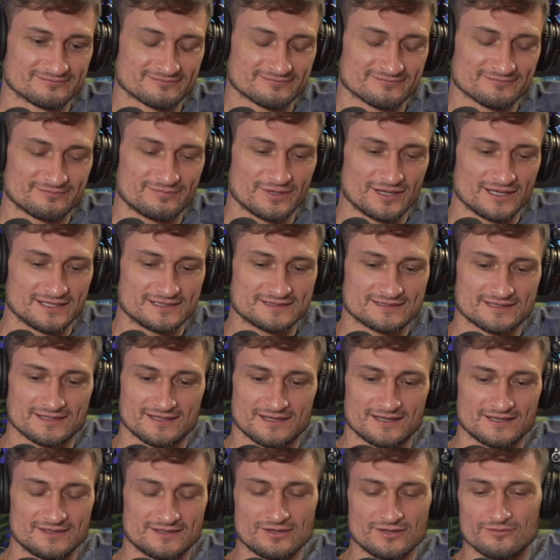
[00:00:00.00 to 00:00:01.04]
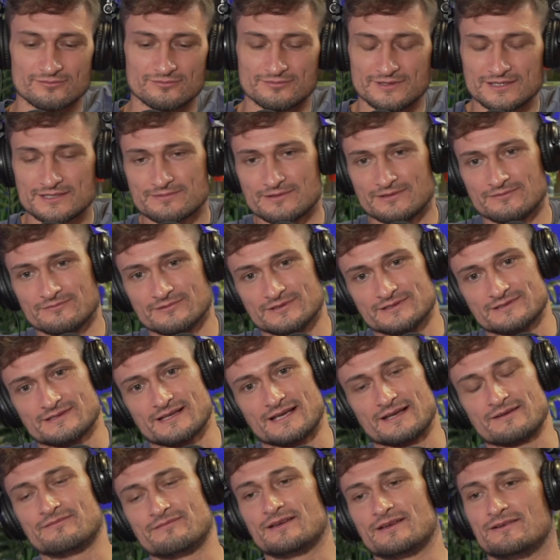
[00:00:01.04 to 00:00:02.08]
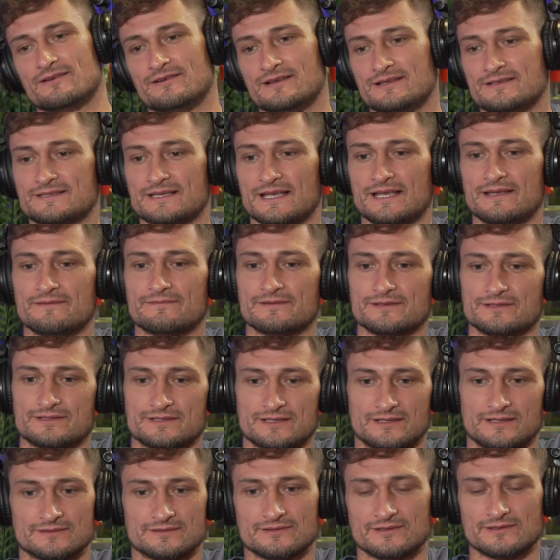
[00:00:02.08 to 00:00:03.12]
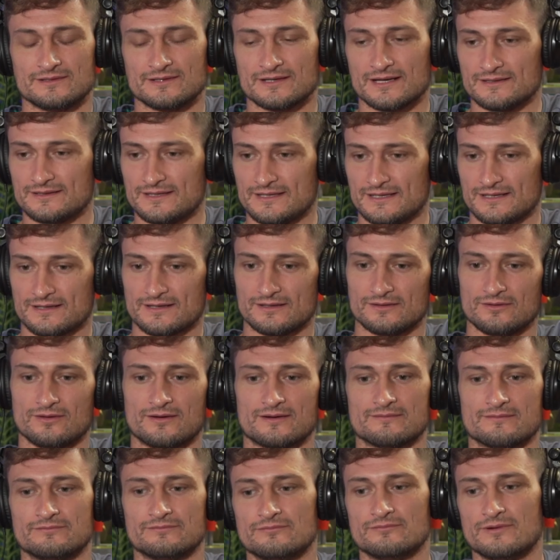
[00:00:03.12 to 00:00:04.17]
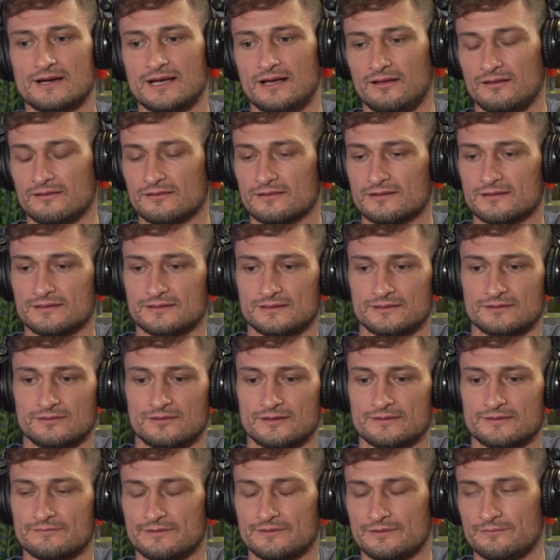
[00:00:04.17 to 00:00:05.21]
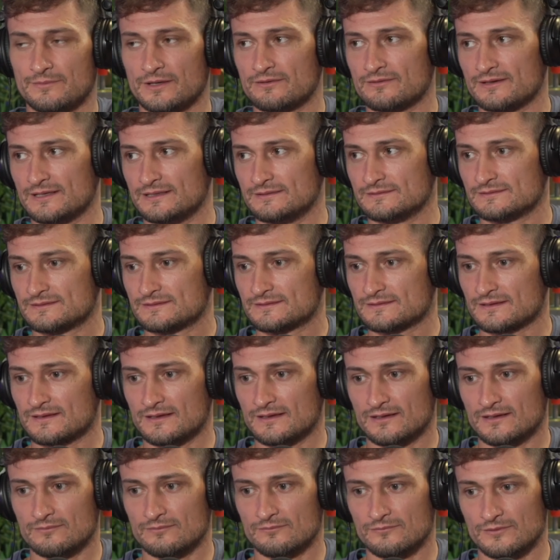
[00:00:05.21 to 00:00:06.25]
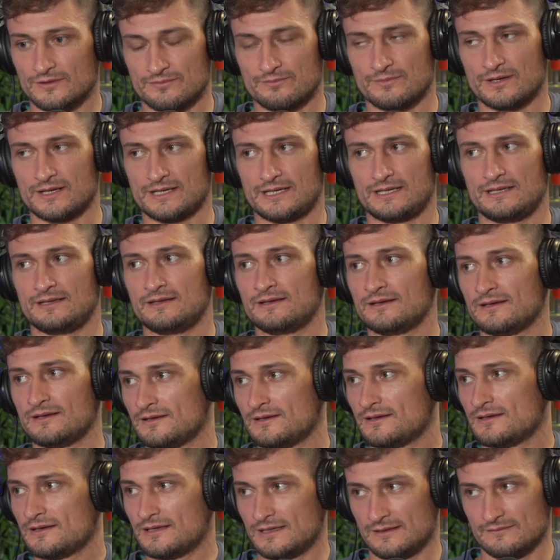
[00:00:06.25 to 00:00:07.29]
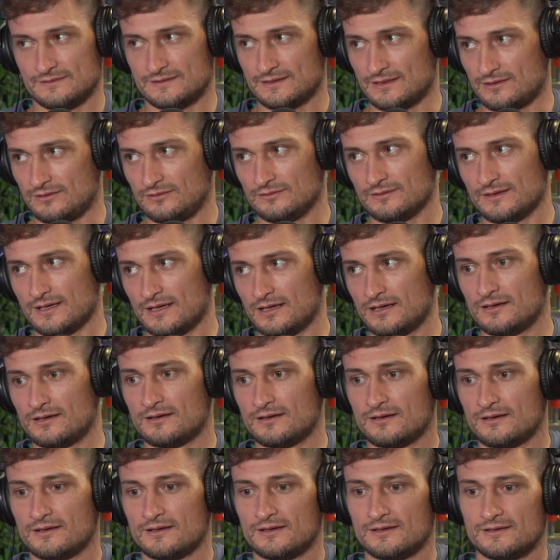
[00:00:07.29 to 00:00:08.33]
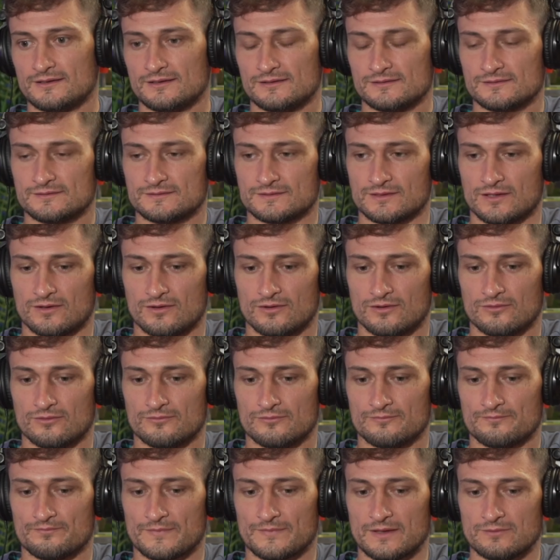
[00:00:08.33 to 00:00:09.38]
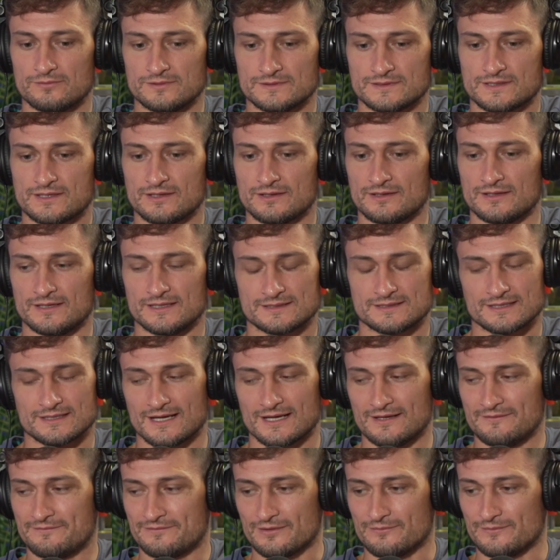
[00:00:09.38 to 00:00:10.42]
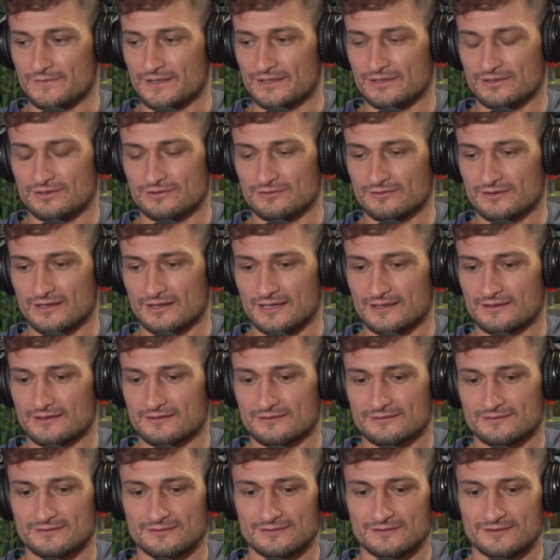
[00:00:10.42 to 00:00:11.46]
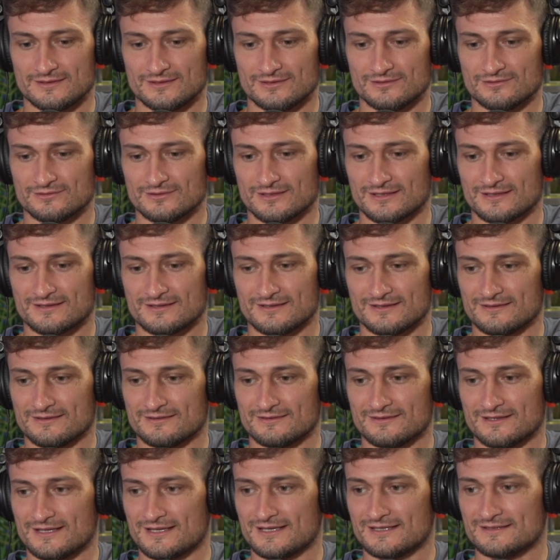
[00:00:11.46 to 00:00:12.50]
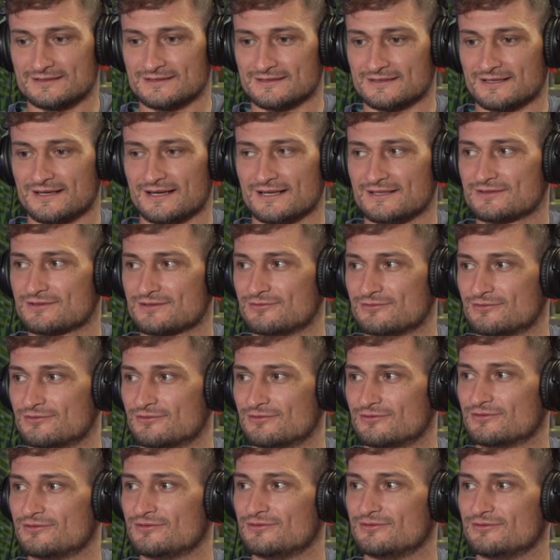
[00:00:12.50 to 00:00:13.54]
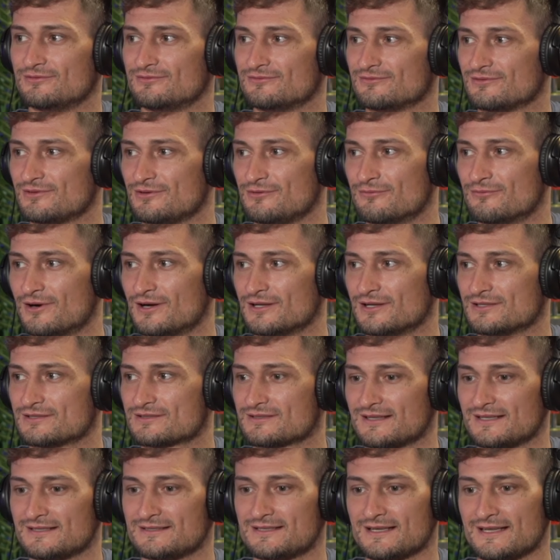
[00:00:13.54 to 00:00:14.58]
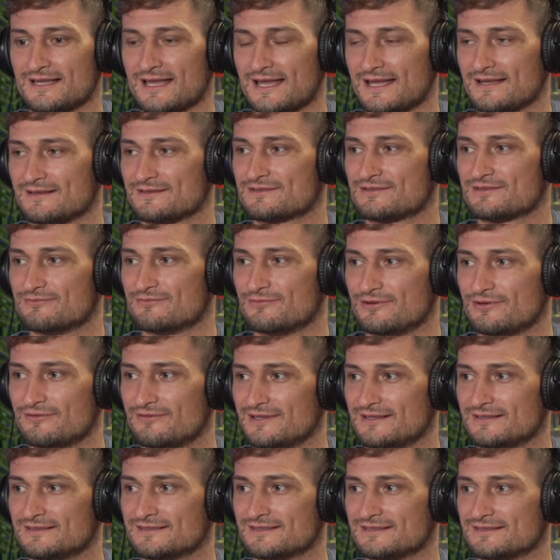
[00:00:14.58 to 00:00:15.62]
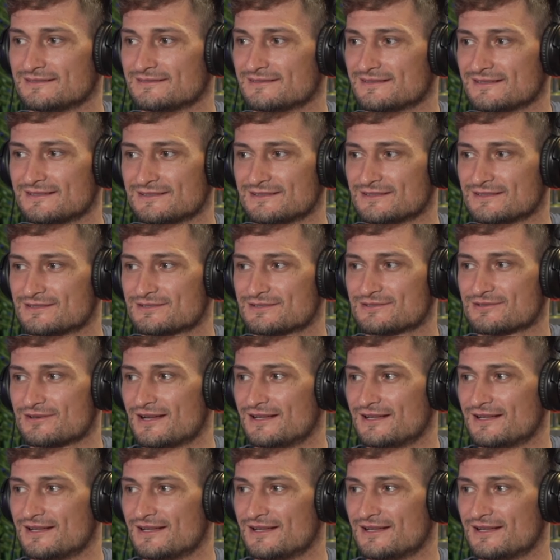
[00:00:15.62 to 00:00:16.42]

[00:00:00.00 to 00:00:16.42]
But uh, no, Richmond was like very safe and sheltered. I think a lot of wealth and a lot of immigrants um, with money have settled there, so it was good. Aside from you know like. You know, like the, the kids in high school who, who watch like the gangster movies and, and just try